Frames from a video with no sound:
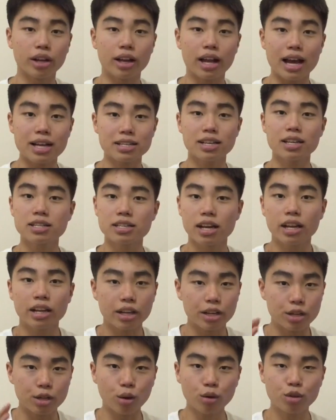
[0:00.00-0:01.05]
And as I
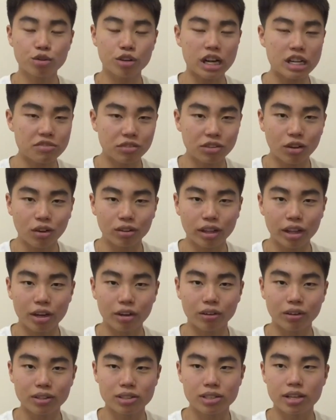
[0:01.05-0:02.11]
said, no transfer talk later
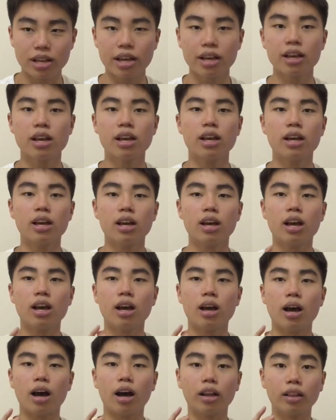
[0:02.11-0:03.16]
on today.
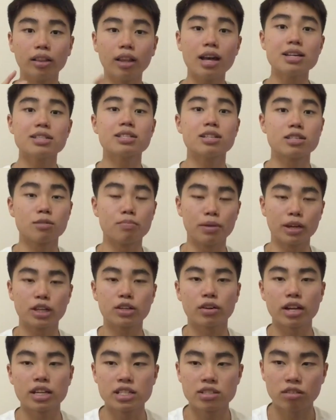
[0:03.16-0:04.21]
Unless there's a big
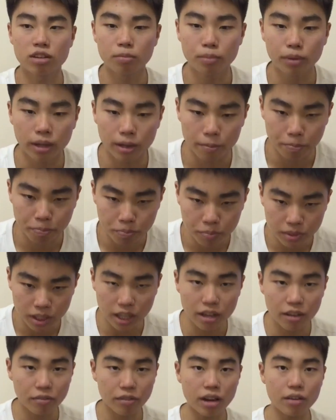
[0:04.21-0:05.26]
transfer. But
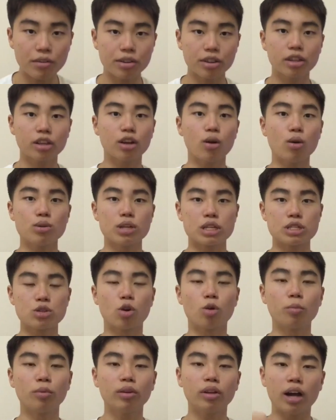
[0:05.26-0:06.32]
if everything goes as
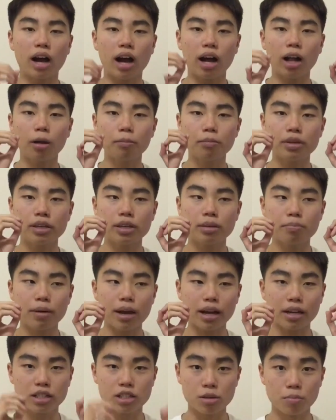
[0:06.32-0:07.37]
normal, I'll be
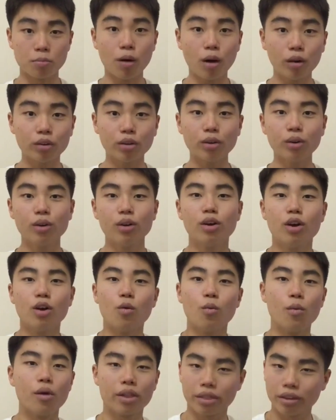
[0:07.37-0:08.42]
back tomorrow
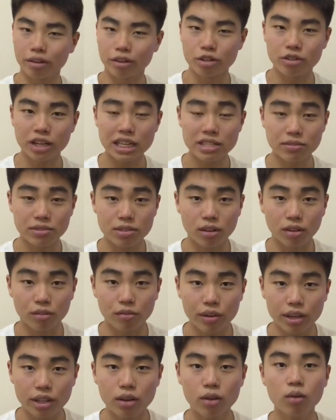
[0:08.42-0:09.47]
with another transfer talk
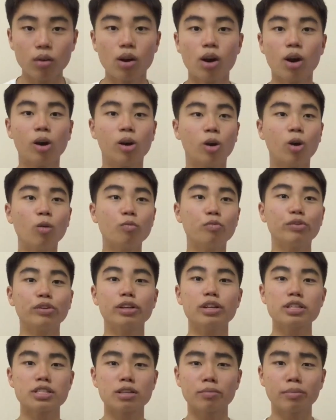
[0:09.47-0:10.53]
video.
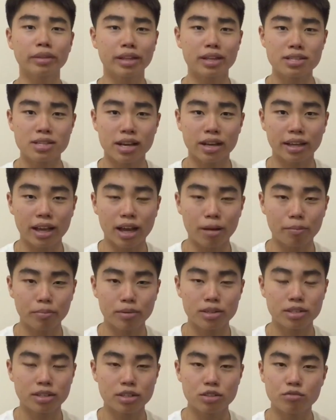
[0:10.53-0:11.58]
Hopefully something exciting
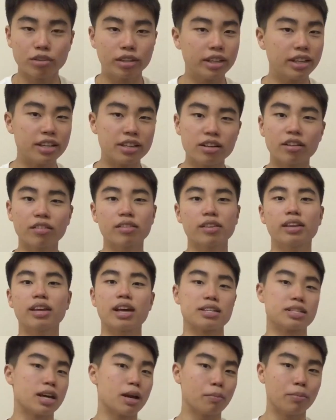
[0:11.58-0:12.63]
happens because really nothing
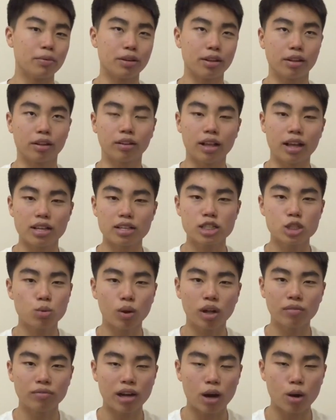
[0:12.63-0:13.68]
has happened in the last
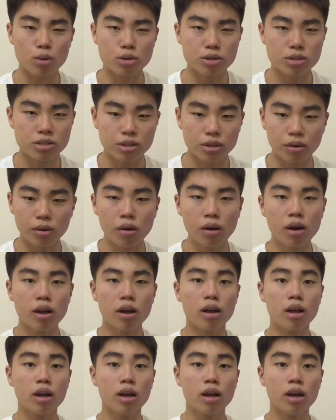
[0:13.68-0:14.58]
12 hours or so.